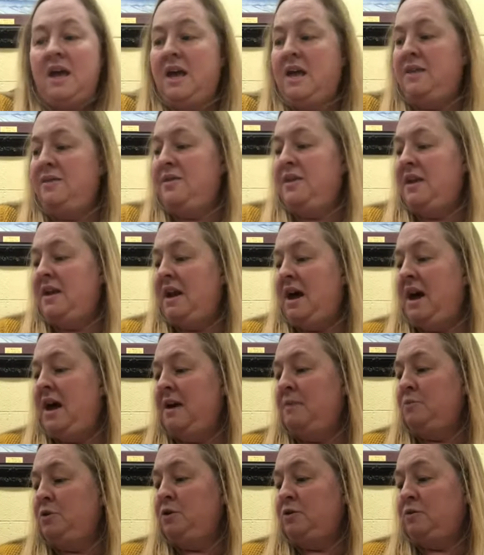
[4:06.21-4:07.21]
And then
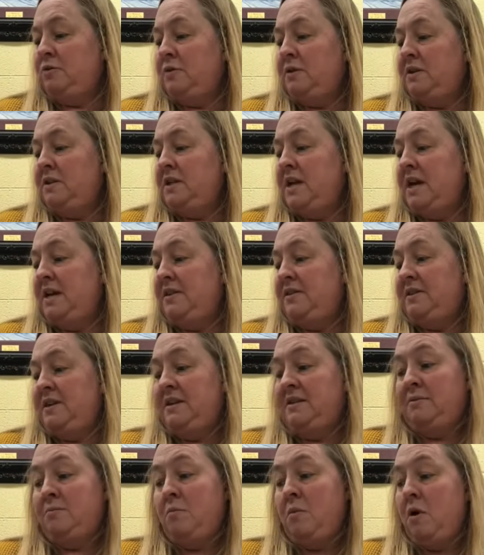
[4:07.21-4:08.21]
I'm just going to take
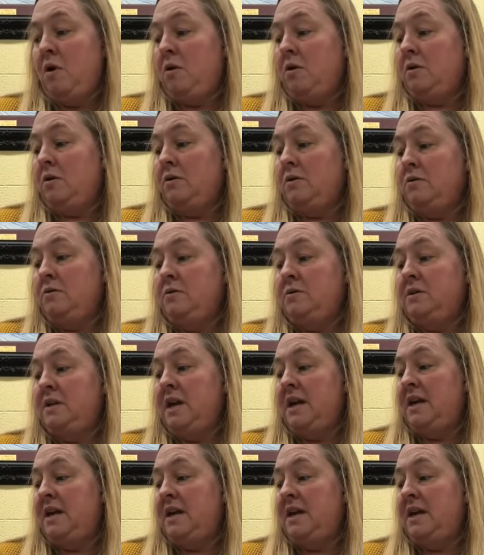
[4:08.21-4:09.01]
these markers